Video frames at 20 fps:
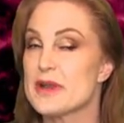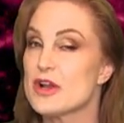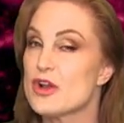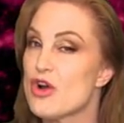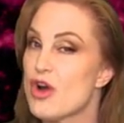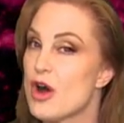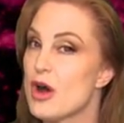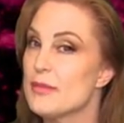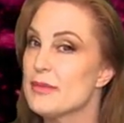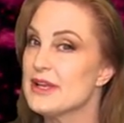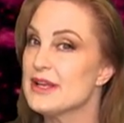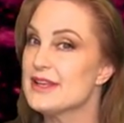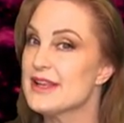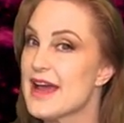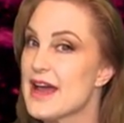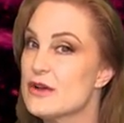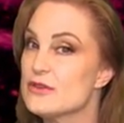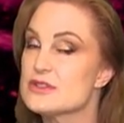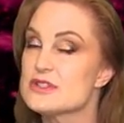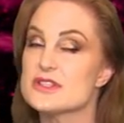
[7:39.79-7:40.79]
been calming
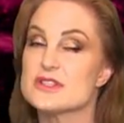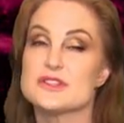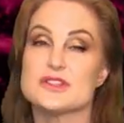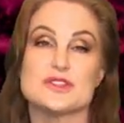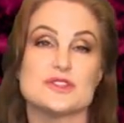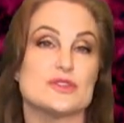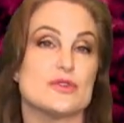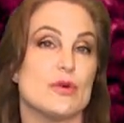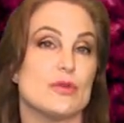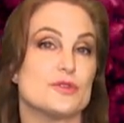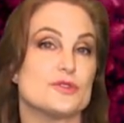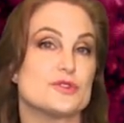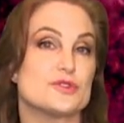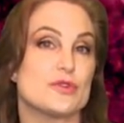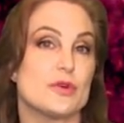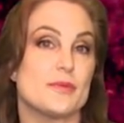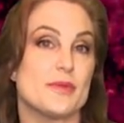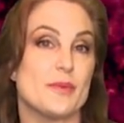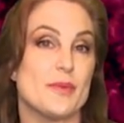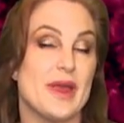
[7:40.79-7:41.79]
down since the solar
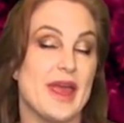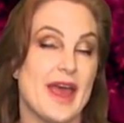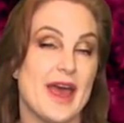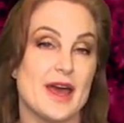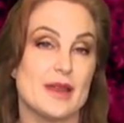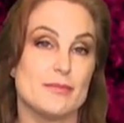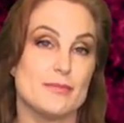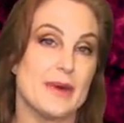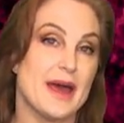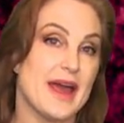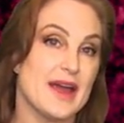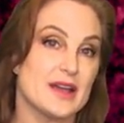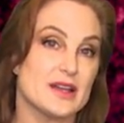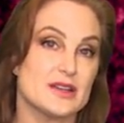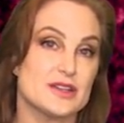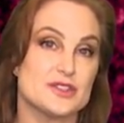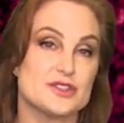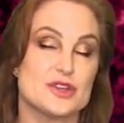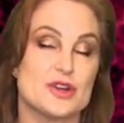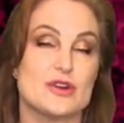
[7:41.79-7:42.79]
storm that we had back
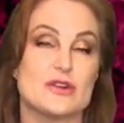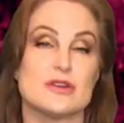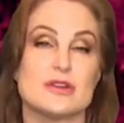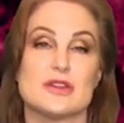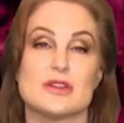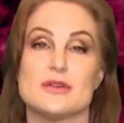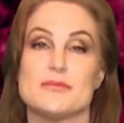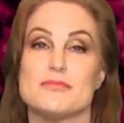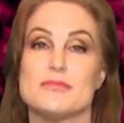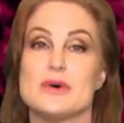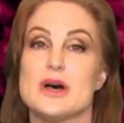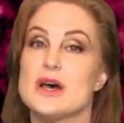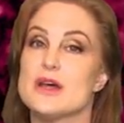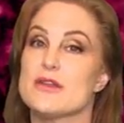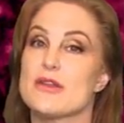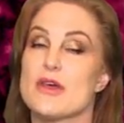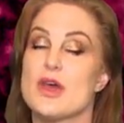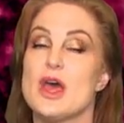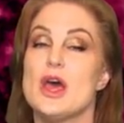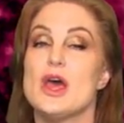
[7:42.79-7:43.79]
at the turn of the
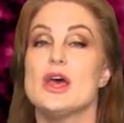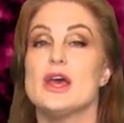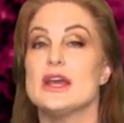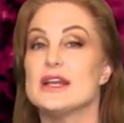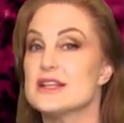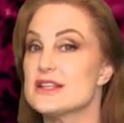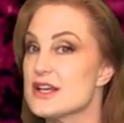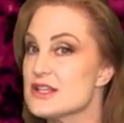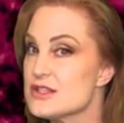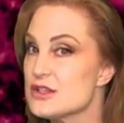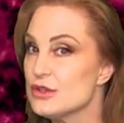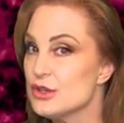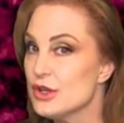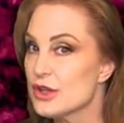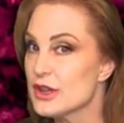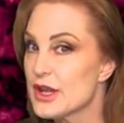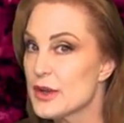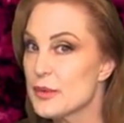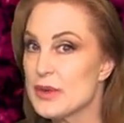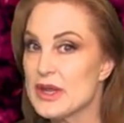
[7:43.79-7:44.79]
month, it doesn't
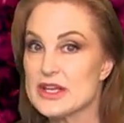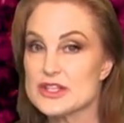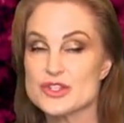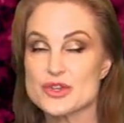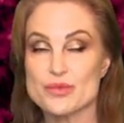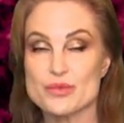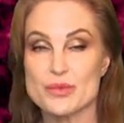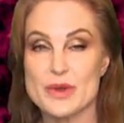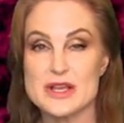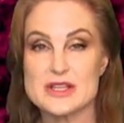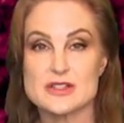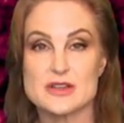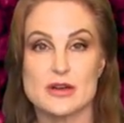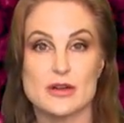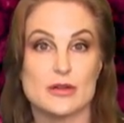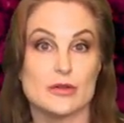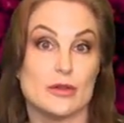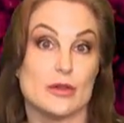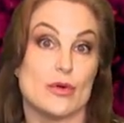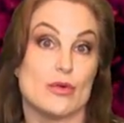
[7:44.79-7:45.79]
look like we get to rest on
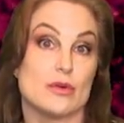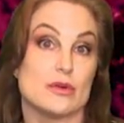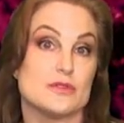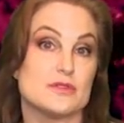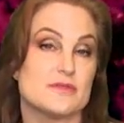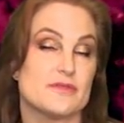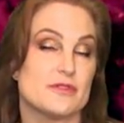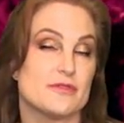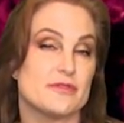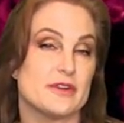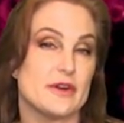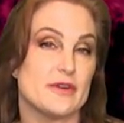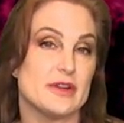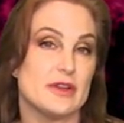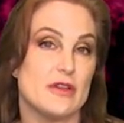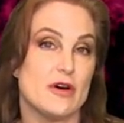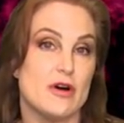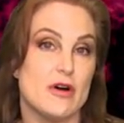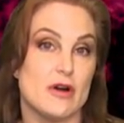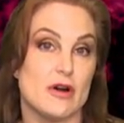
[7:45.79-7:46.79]
our laurels for
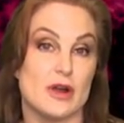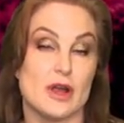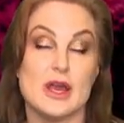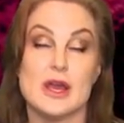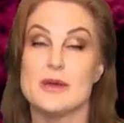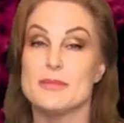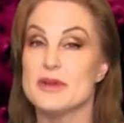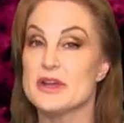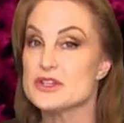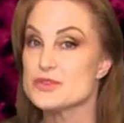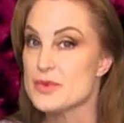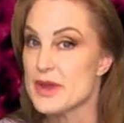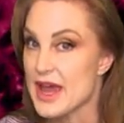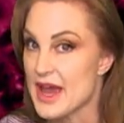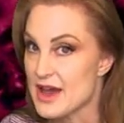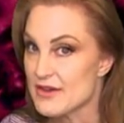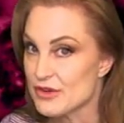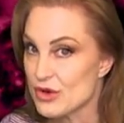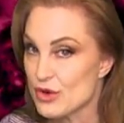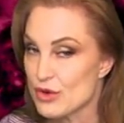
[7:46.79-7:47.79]
very long, because we
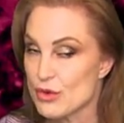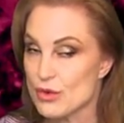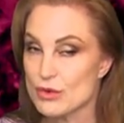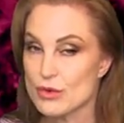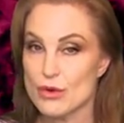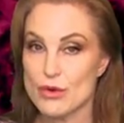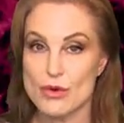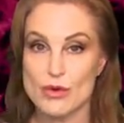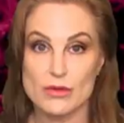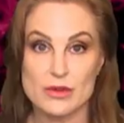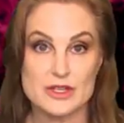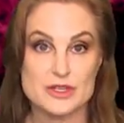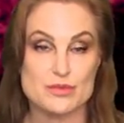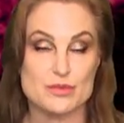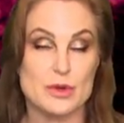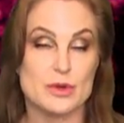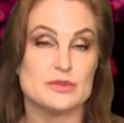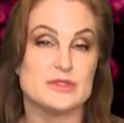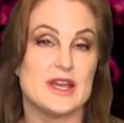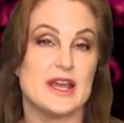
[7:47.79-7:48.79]
have a coronal hole that's
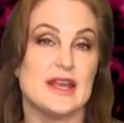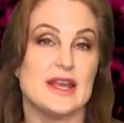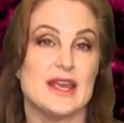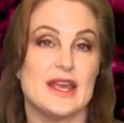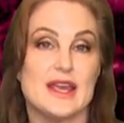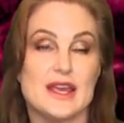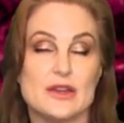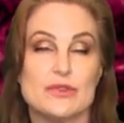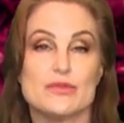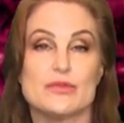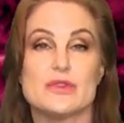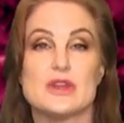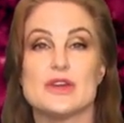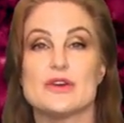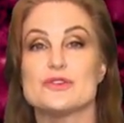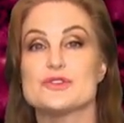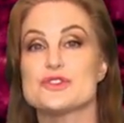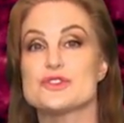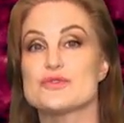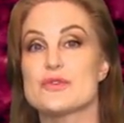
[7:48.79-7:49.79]
rotating in through the
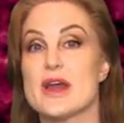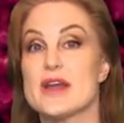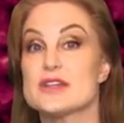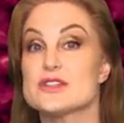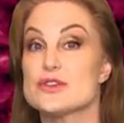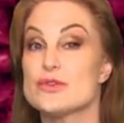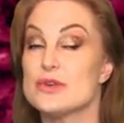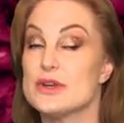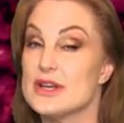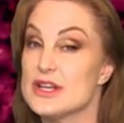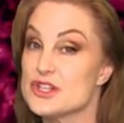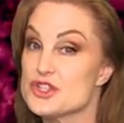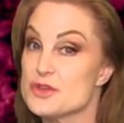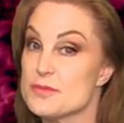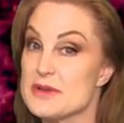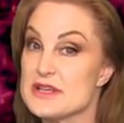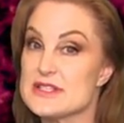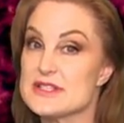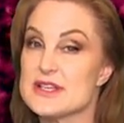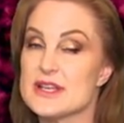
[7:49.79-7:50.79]
Earth strike zone, and it
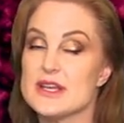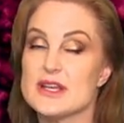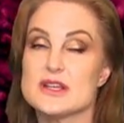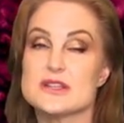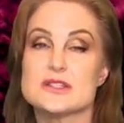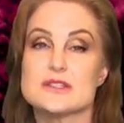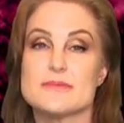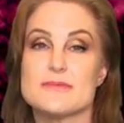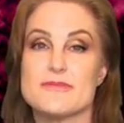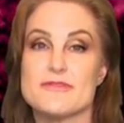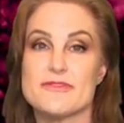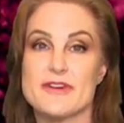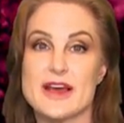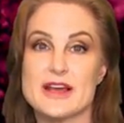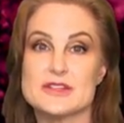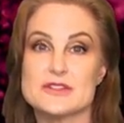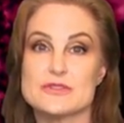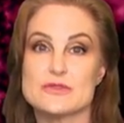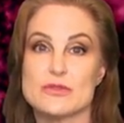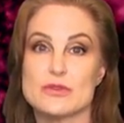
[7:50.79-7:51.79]
should be sending us some
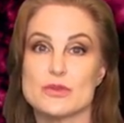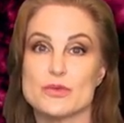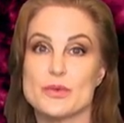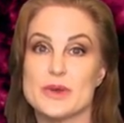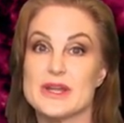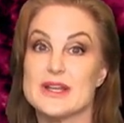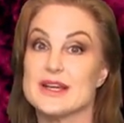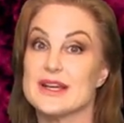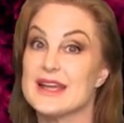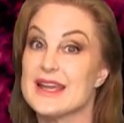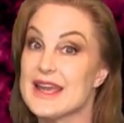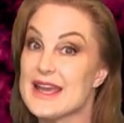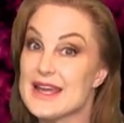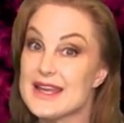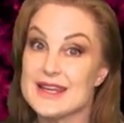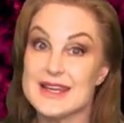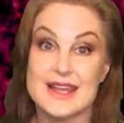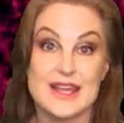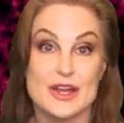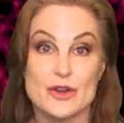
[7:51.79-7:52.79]
fast solar wind
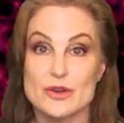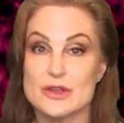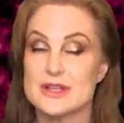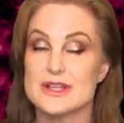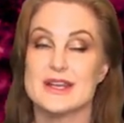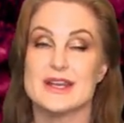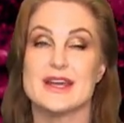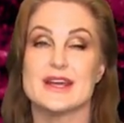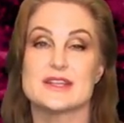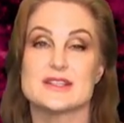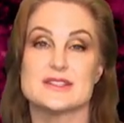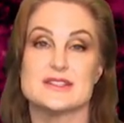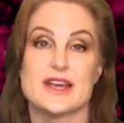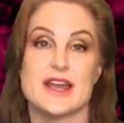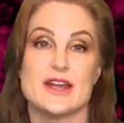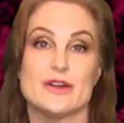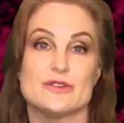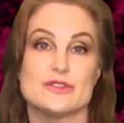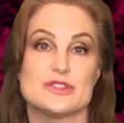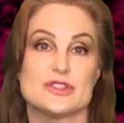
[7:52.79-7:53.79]
again here in the next
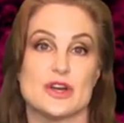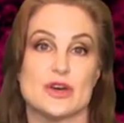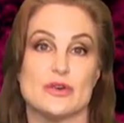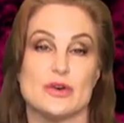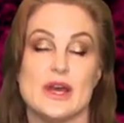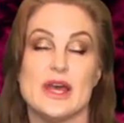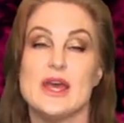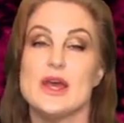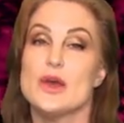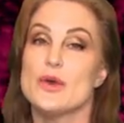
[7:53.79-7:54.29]
day or so,